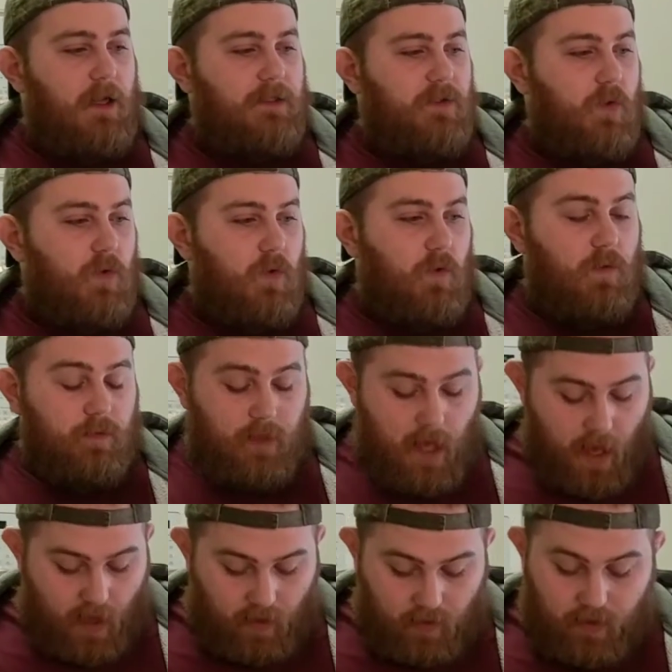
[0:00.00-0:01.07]
So
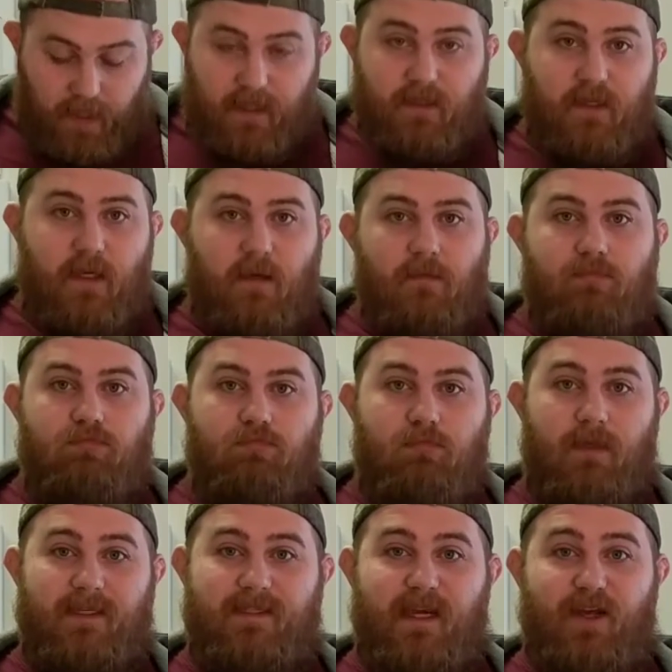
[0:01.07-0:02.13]
yeah, like I said,
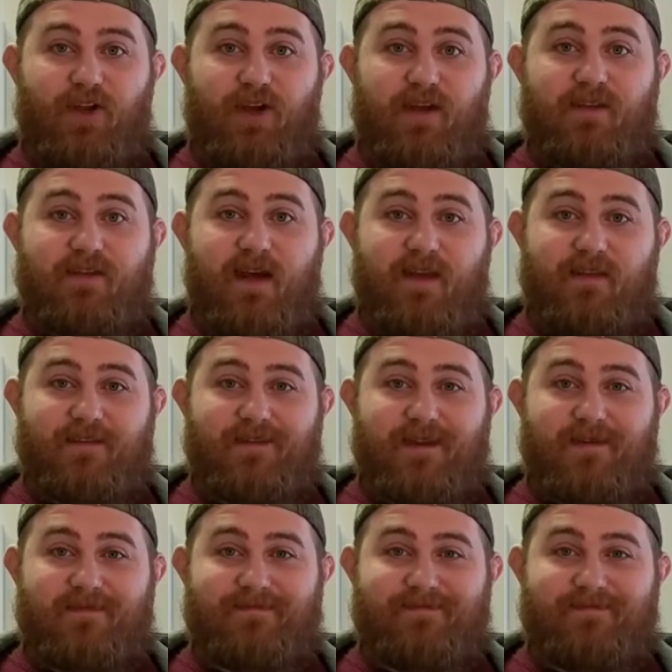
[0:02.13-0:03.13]
let's take a look inside this thing.